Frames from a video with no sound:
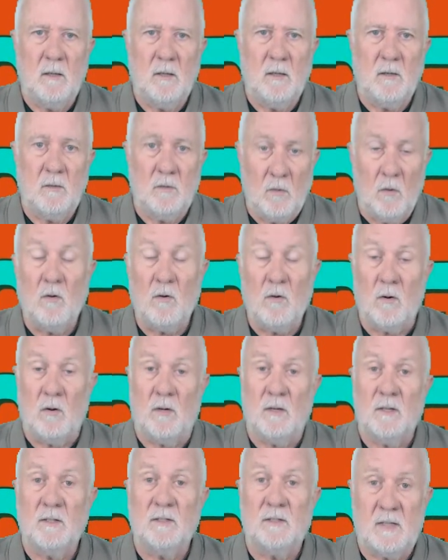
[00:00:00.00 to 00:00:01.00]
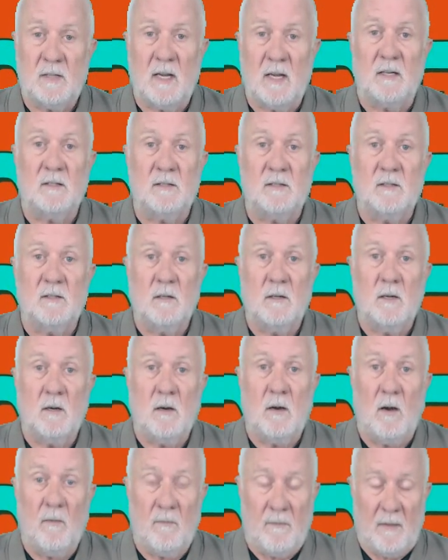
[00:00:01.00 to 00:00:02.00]
your sense
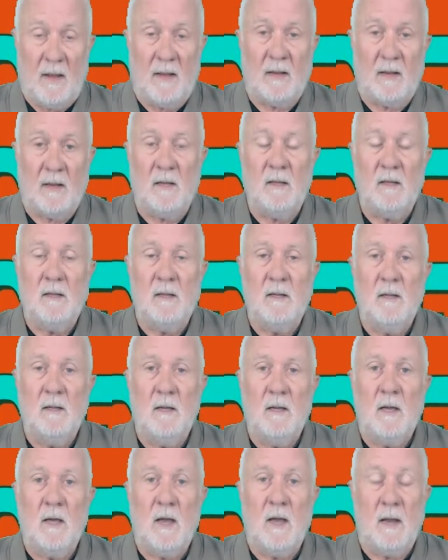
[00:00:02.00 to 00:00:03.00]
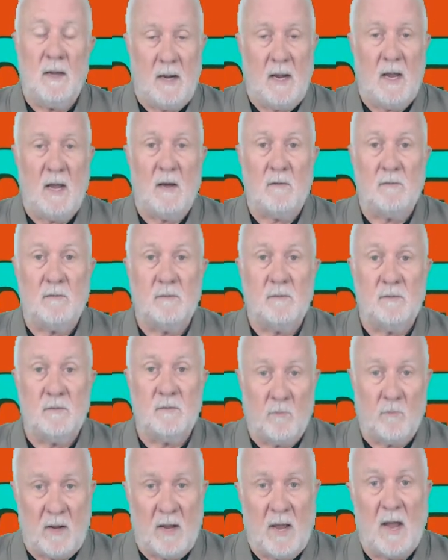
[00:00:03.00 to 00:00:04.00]
of anger and how to
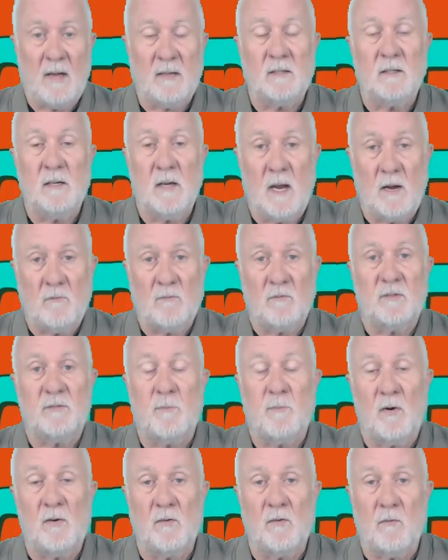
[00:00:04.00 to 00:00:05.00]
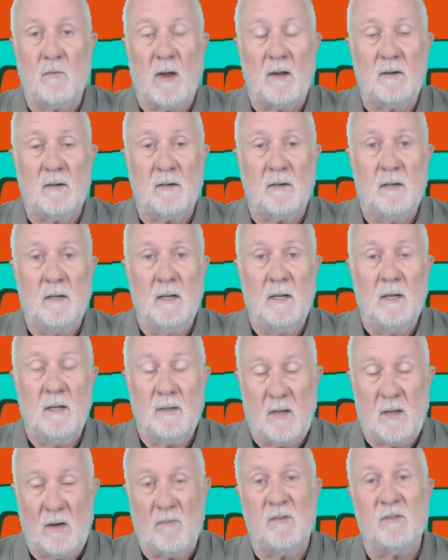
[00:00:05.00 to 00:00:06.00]
react and respond around it
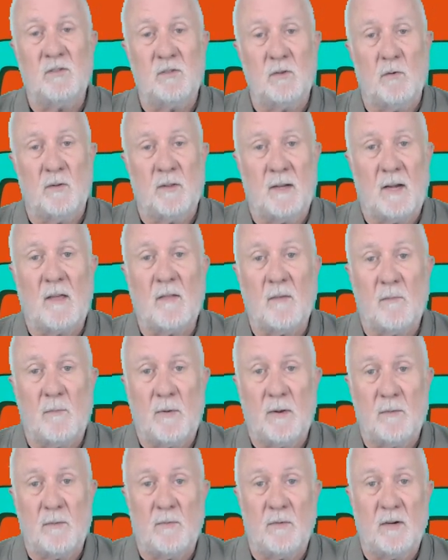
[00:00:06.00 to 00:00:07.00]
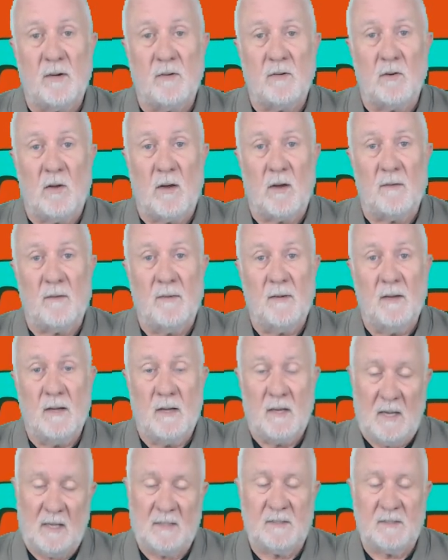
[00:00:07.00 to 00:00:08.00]
that will ensure that other people in your life
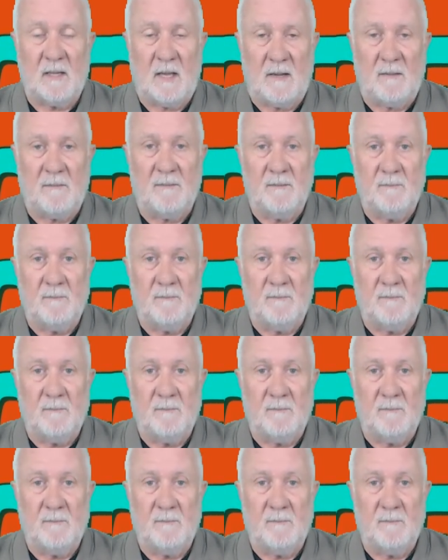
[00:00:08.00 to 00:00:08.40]
are safe.